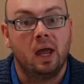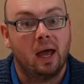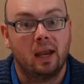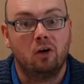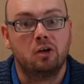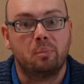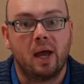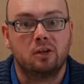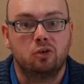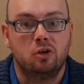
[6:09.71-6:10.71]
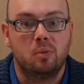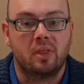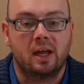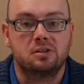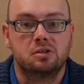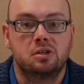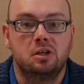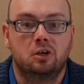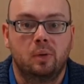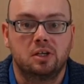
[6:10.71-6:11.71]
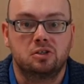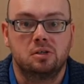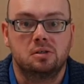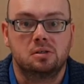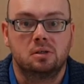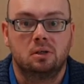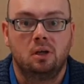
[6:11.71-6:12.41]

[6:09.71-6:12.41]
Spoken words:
and I'll get back to you with answers to your questions.